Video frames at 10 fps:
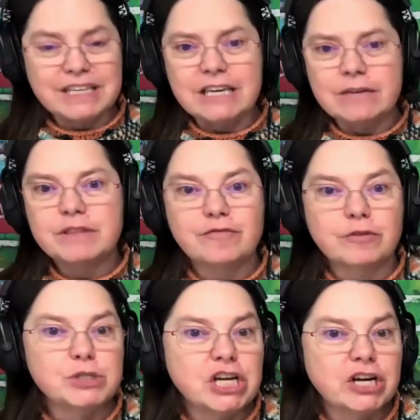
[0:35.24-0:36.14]
keep them
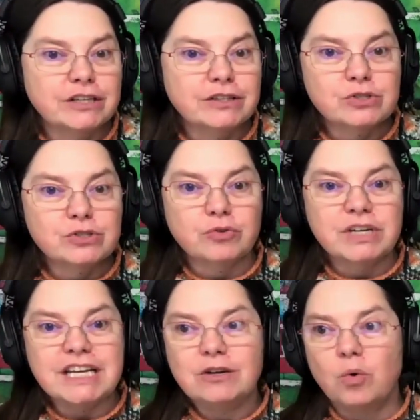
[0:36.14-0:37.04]
from sharing their
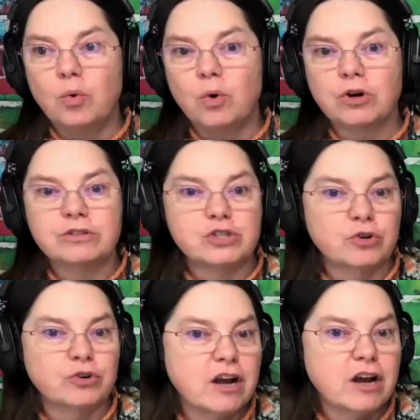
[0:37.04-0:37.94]
screen or
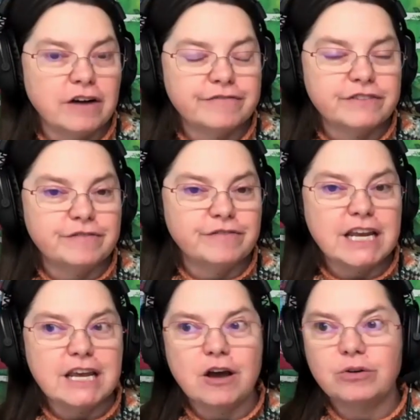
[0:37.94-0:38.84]
turning off the
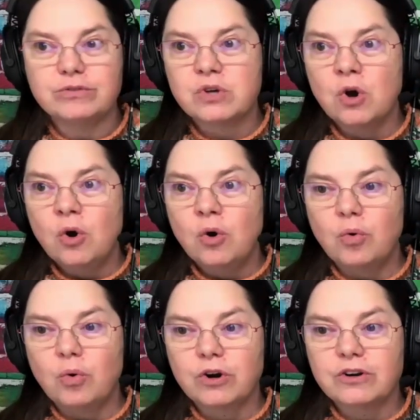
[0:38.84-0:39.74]
videos
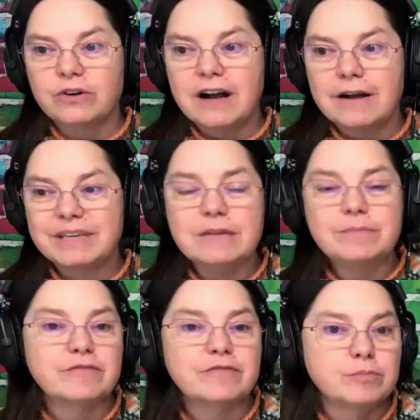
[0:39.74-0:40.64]
or
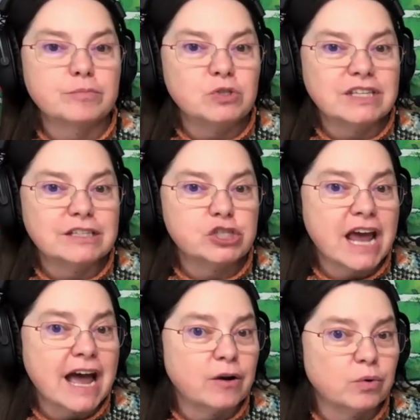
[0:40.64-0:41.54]
keep them from using the
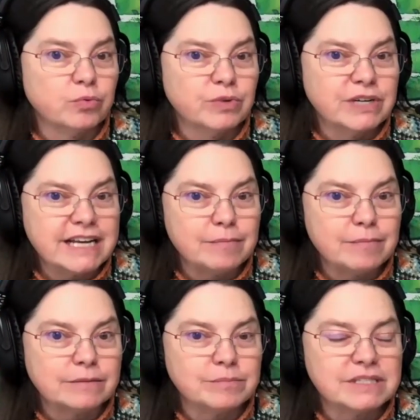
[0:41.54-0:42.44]
chat or
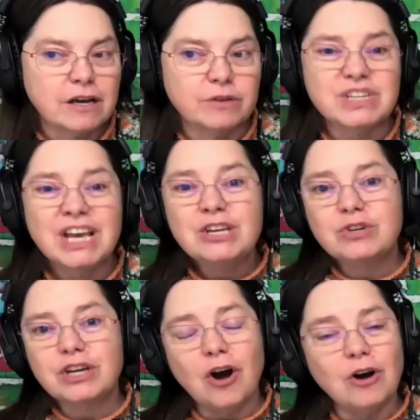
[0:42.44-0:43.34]
renaming themselves.
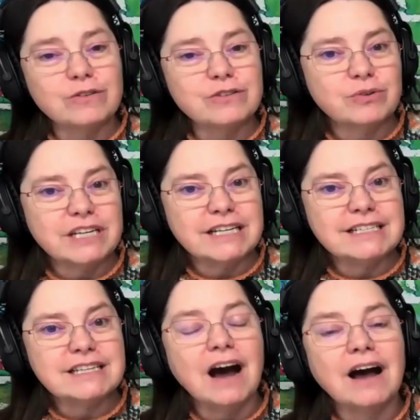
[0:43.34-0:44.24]
You can also at
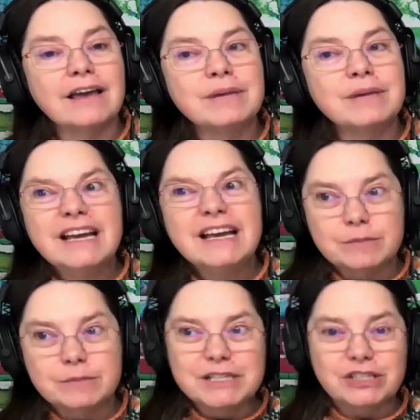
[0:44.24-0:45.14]
any time,
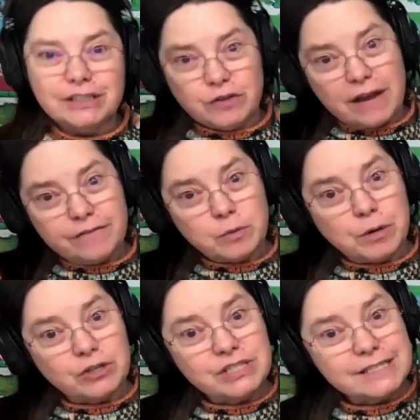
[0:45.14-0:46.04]
especially if you have your
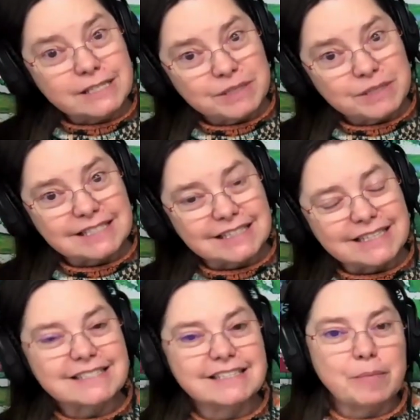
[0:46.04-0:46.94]
participants
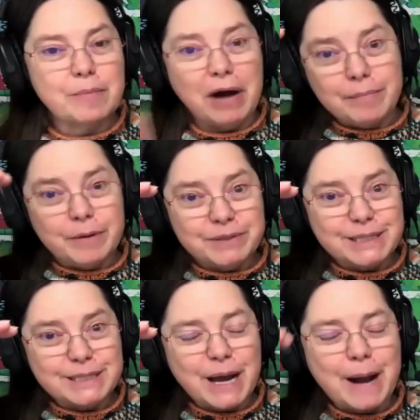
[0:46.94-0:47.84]
list and they pop up
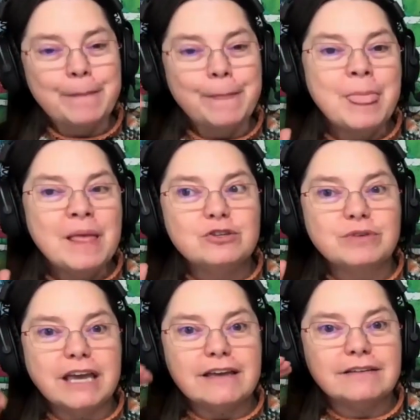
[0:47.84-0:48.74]
at the top,
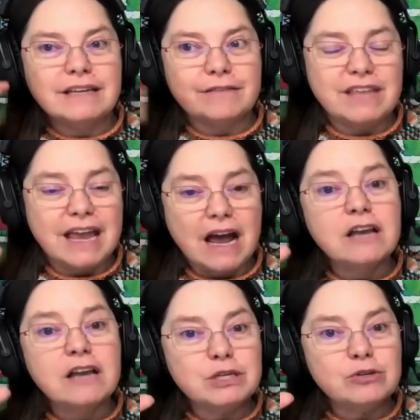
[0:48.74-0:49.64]
you can, if they
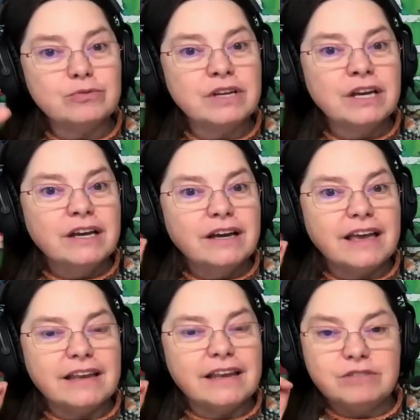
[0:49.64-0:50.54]
unmute
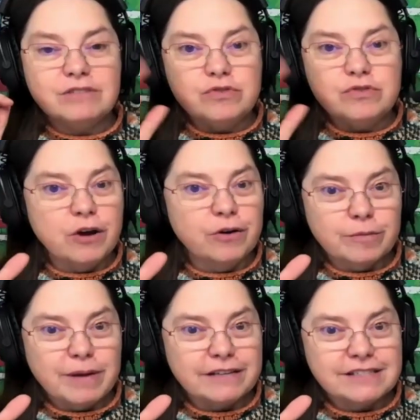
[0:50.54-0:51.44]
and you know they're
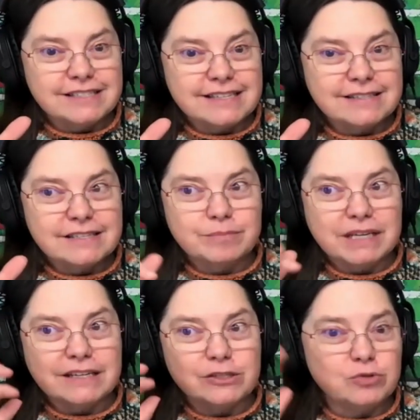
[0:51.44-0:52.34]
about to say
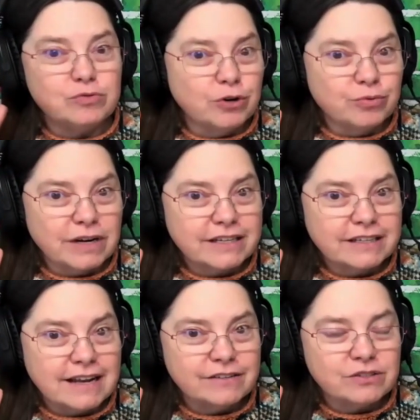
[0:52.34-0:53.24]
something because you don't
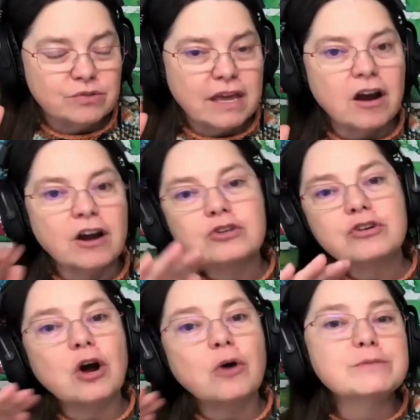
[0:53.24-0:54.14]
recognize who they are, you
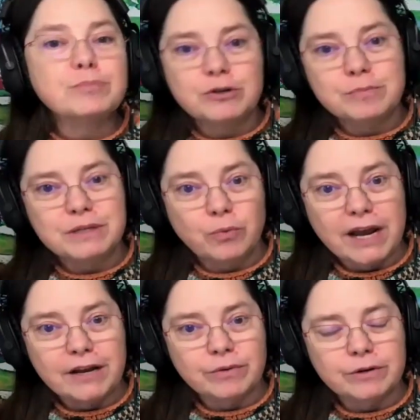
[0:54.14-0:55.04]
can always put them in the
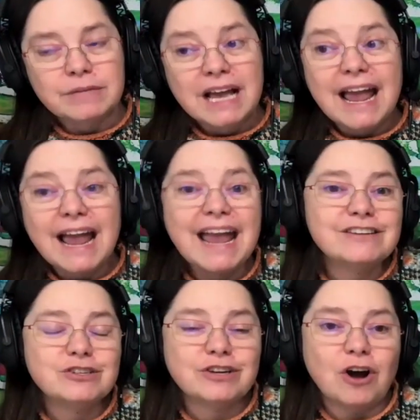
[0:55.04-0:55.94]
waiting room
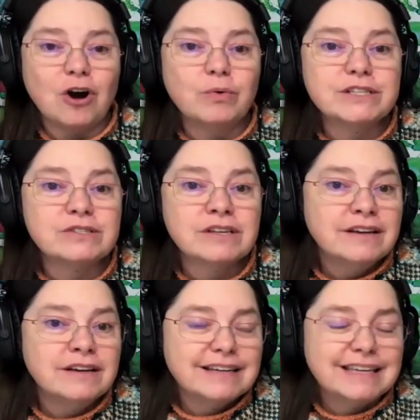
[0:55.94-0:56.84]
and you can always
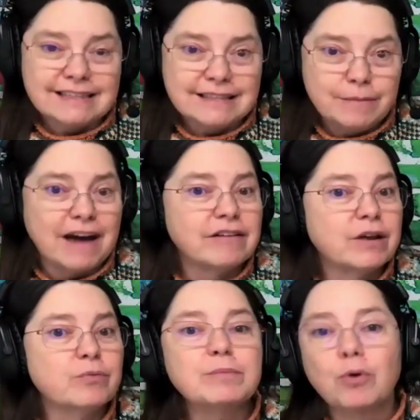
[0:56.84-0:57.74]
kick them out
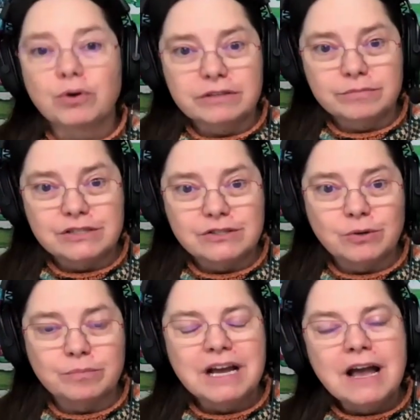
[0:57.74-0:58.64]
and report them to
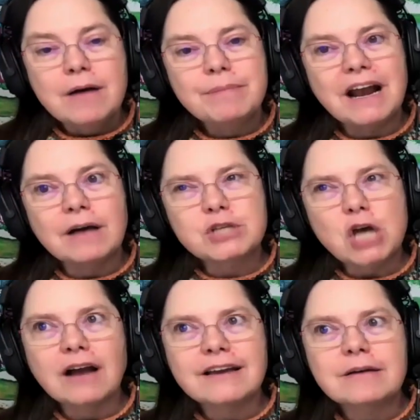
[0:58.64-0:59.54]
Zoom. But I'm
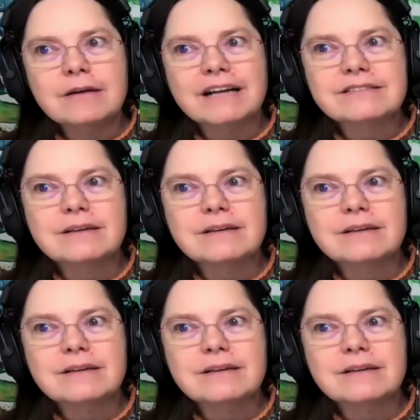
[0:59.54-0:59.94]
talking about